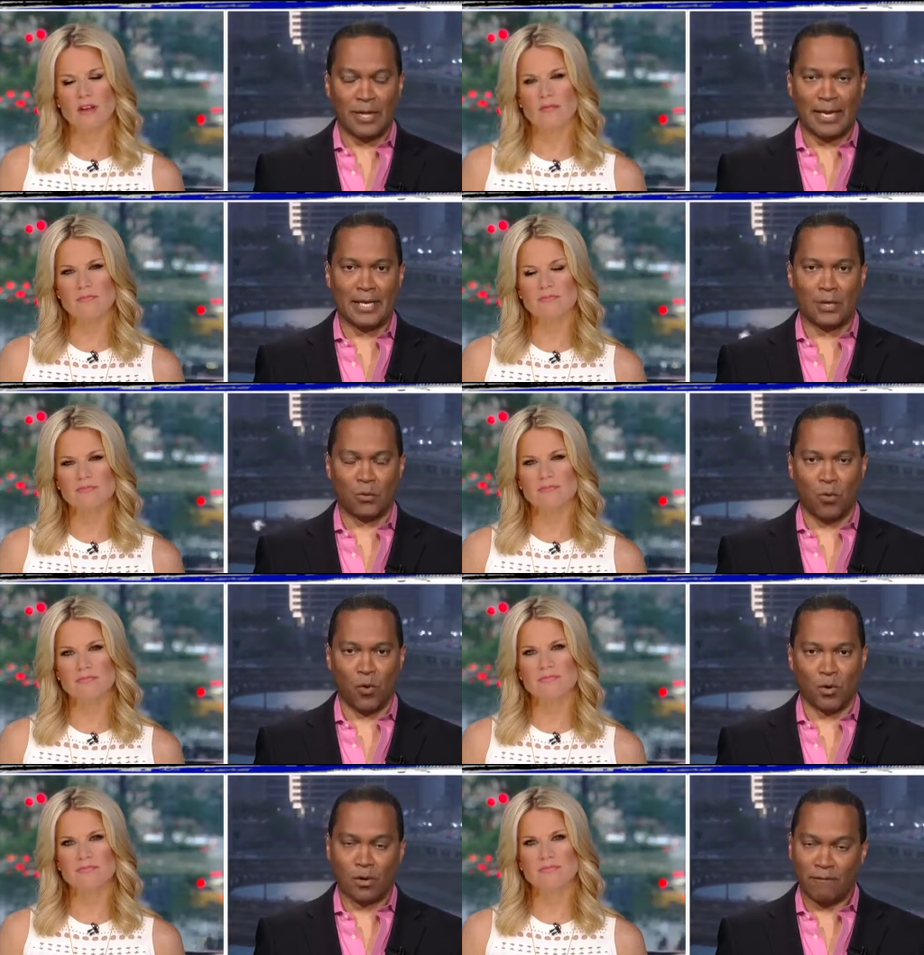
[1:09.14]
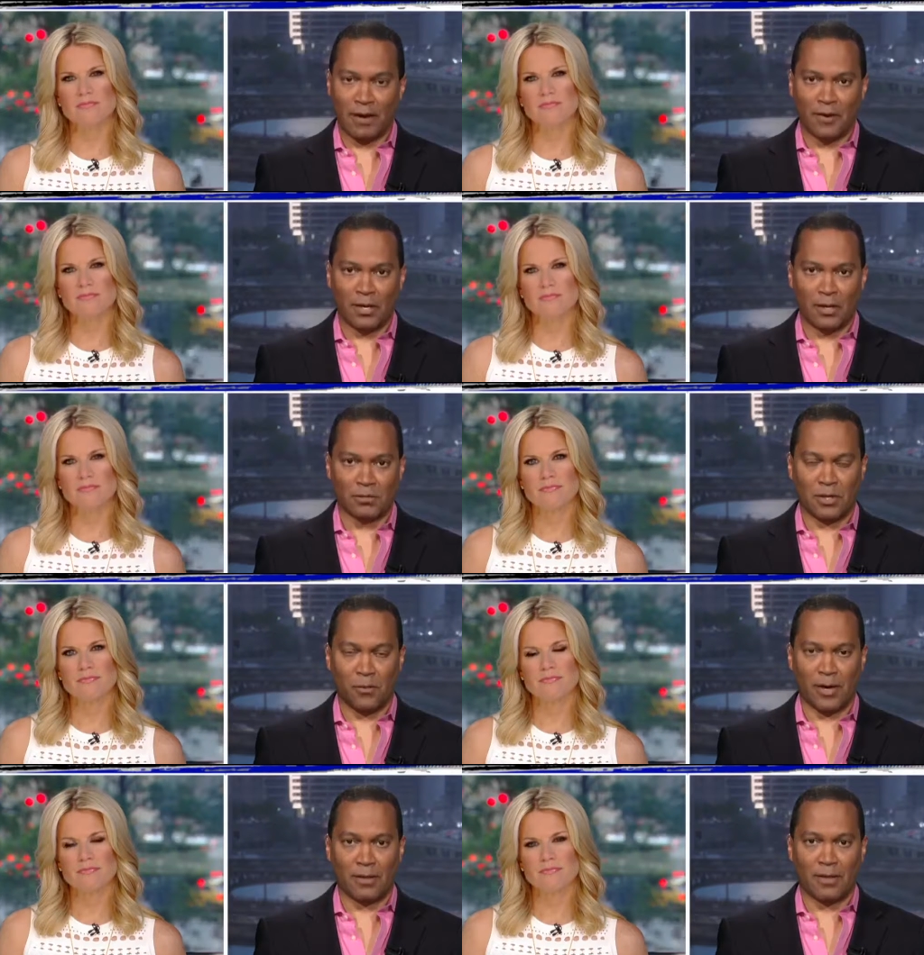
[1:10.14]
Speaker 1: yeah. that he could work very closely
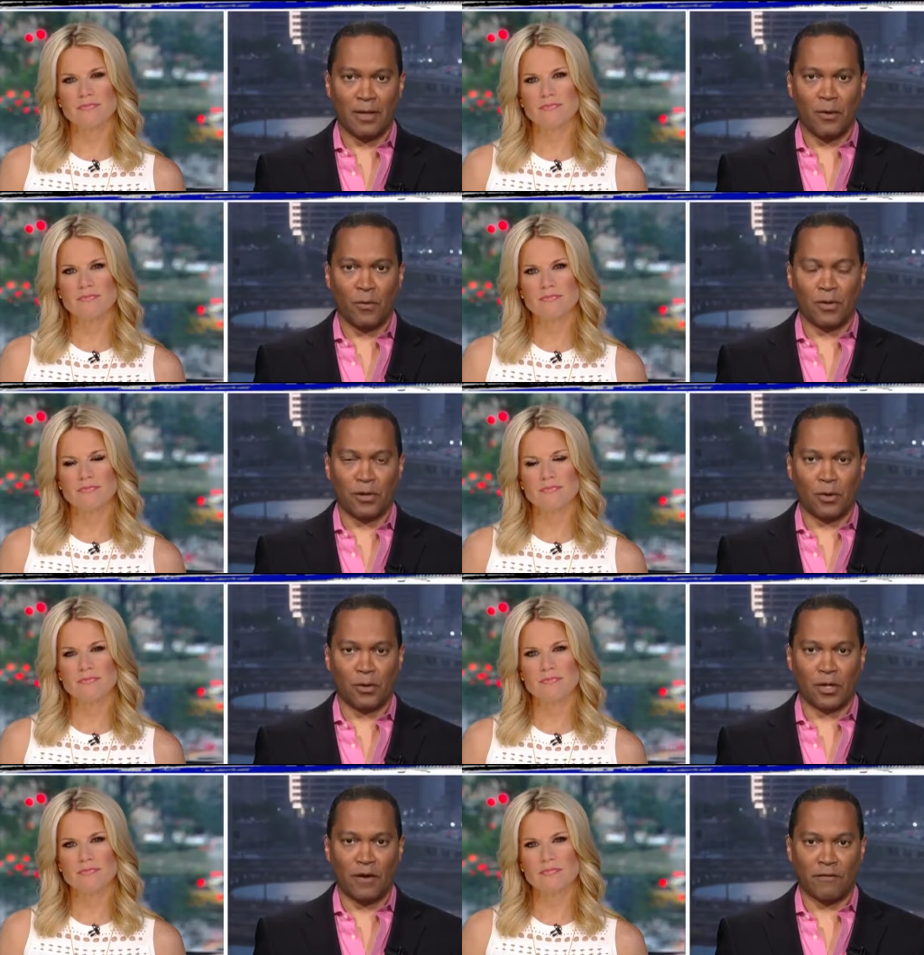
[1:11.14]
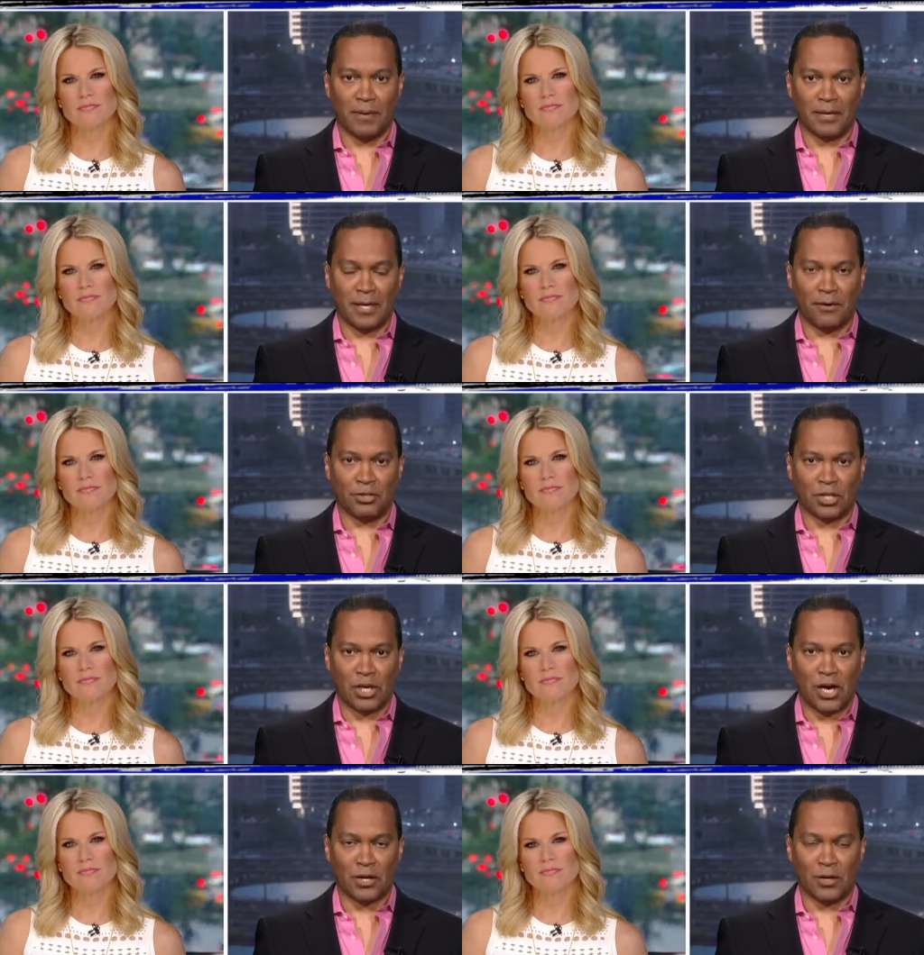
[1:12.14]
with, with local government here in
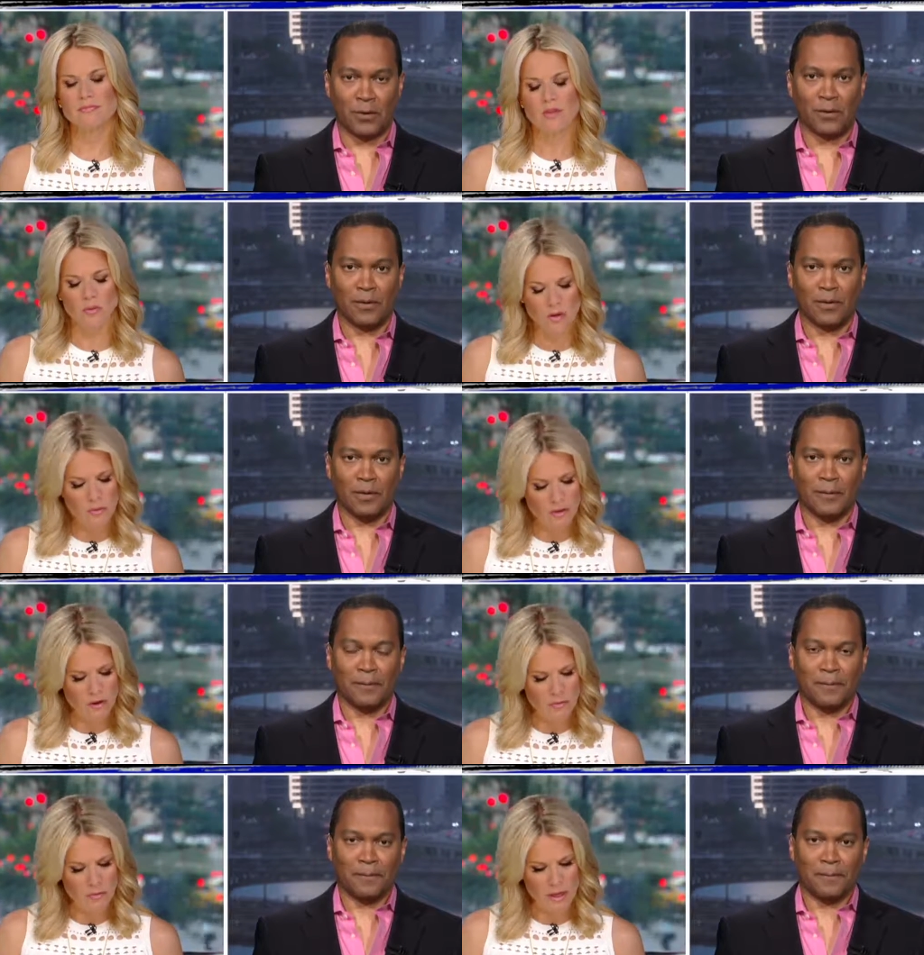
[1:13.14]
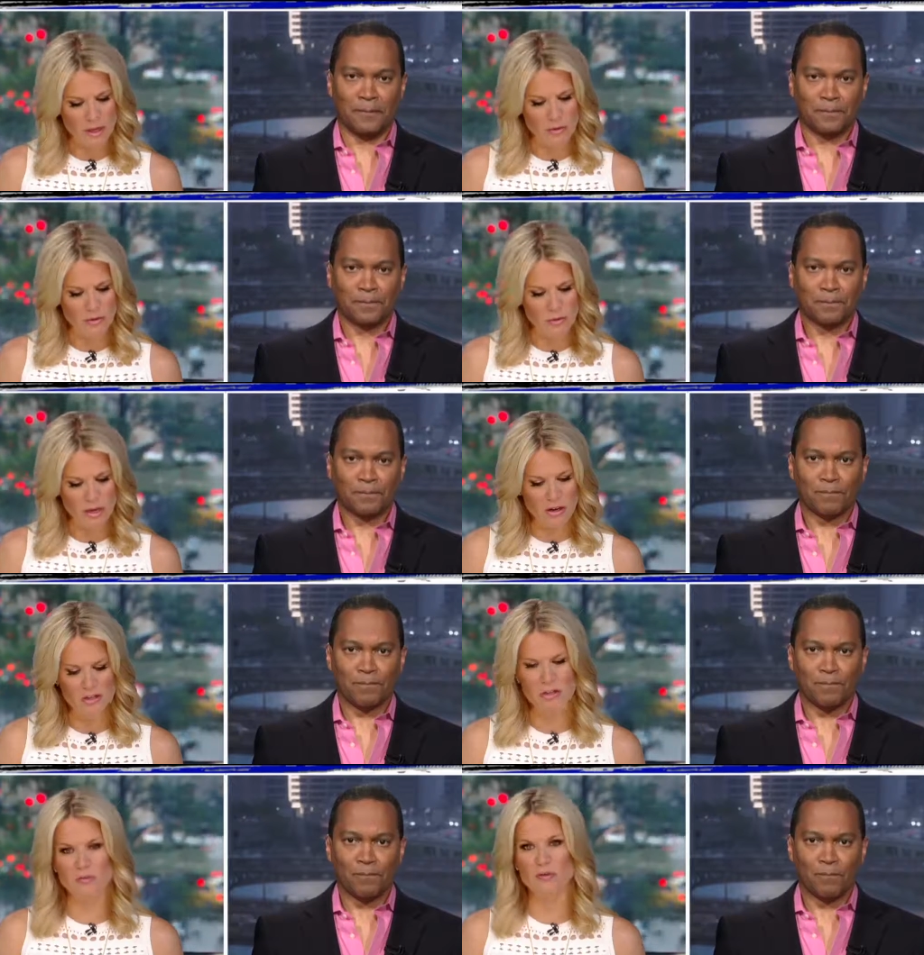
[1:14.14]
Chicago.
Speaker 2: What about Rahm Emanuel? The mayor is
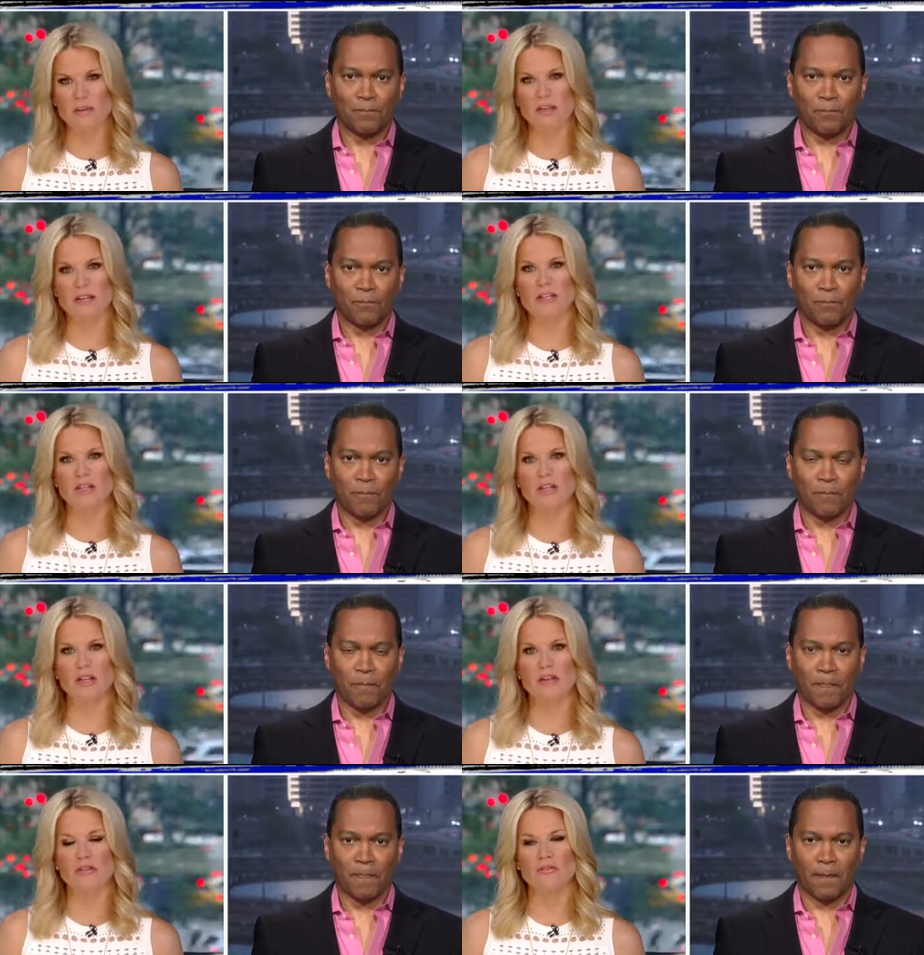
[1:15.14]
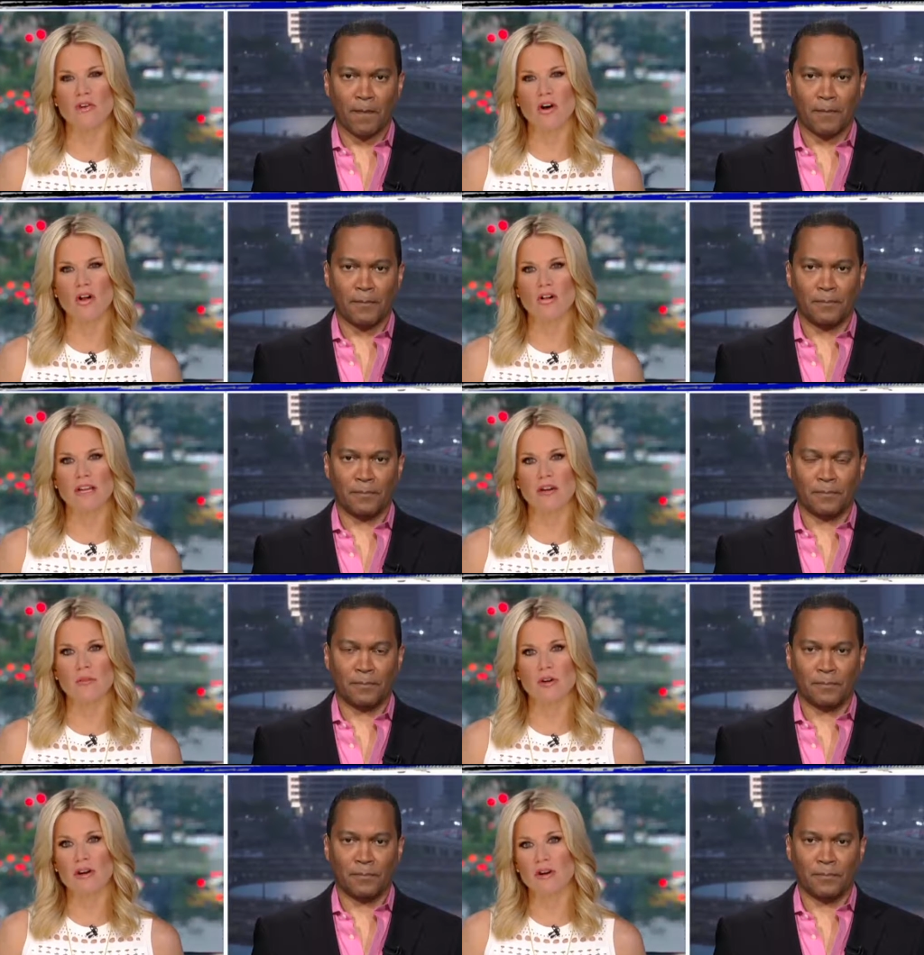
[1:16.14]
up for reelection in the fall. Garry
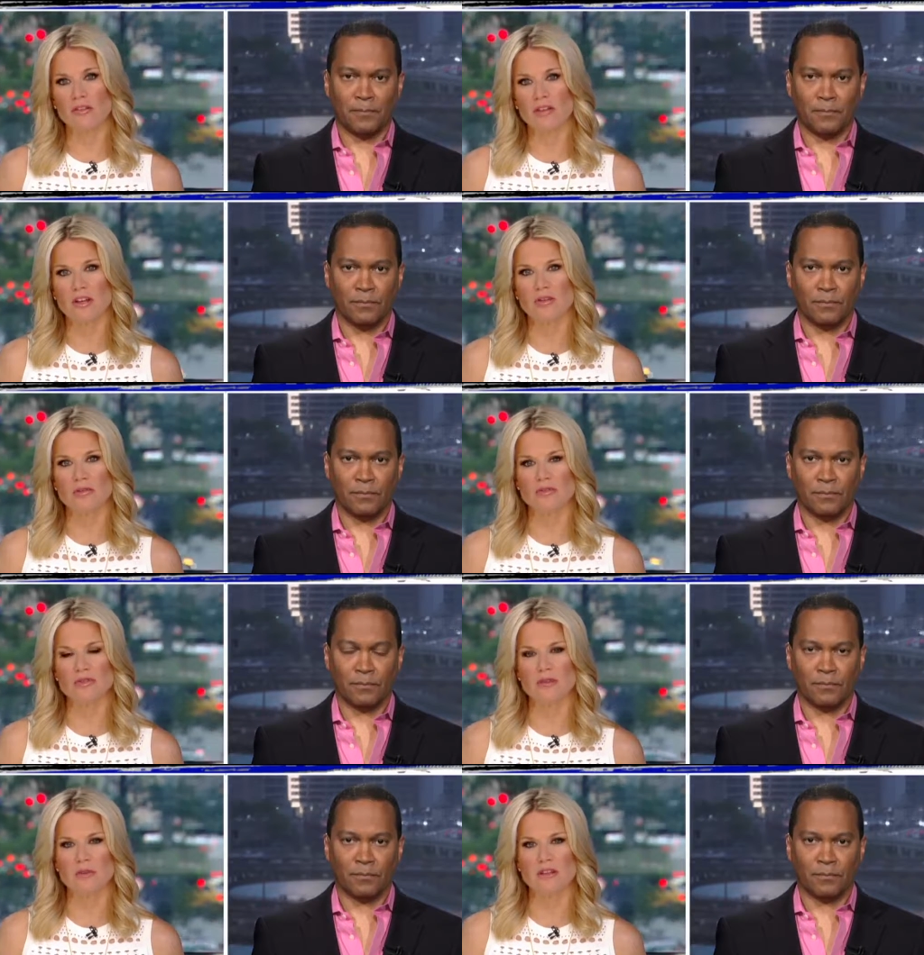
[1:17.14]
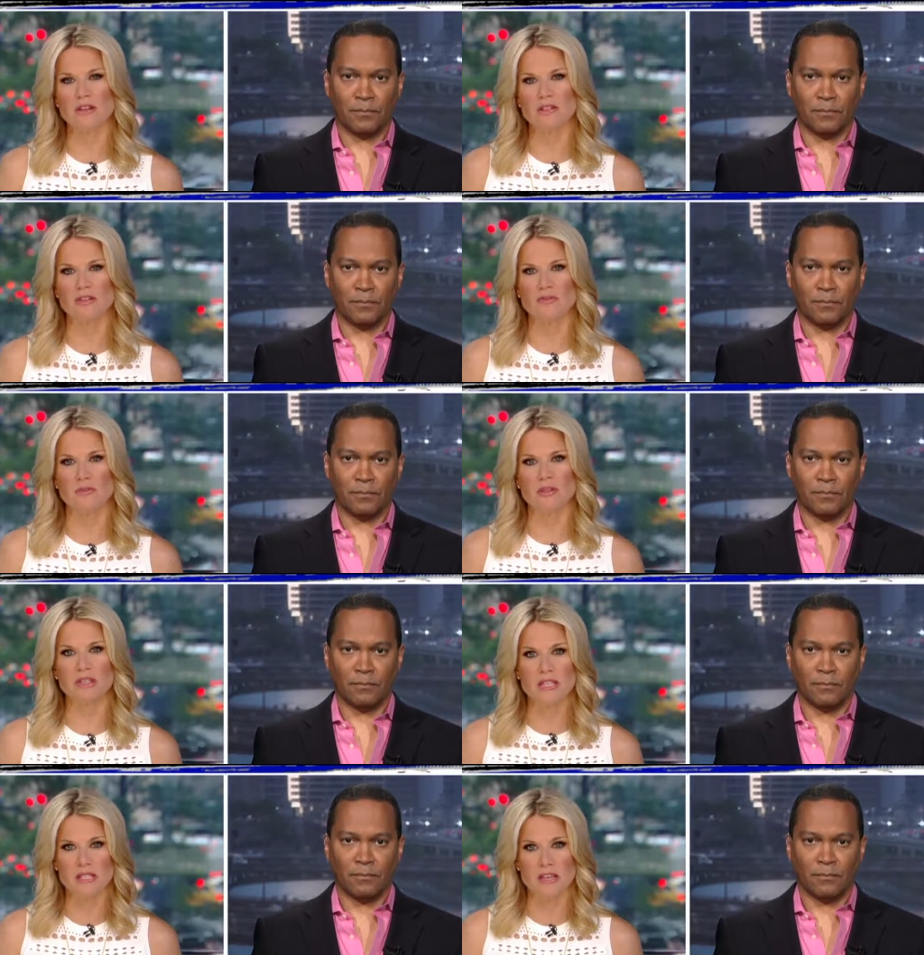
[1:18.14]
McCarthy, who used to be the chief of police